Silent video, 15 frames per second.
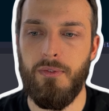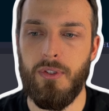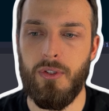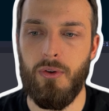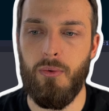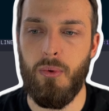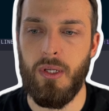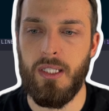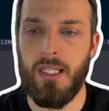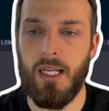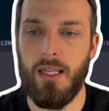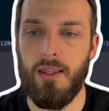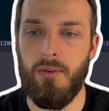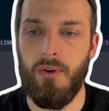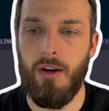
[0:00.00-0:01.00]
So we
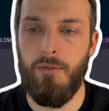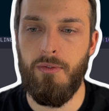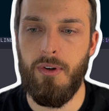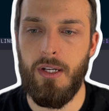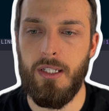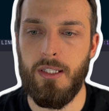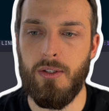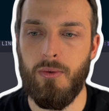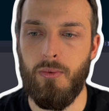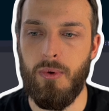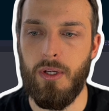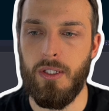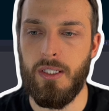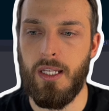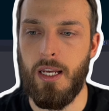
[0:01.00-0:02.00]
set the reference,
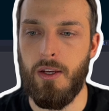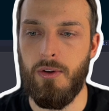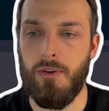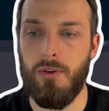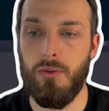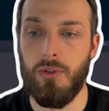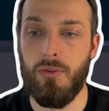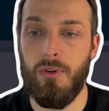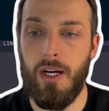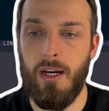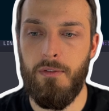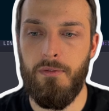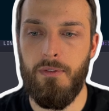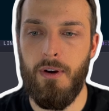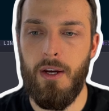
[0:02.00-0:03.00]
we say use
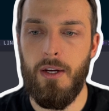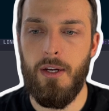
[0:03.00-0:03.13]
ref,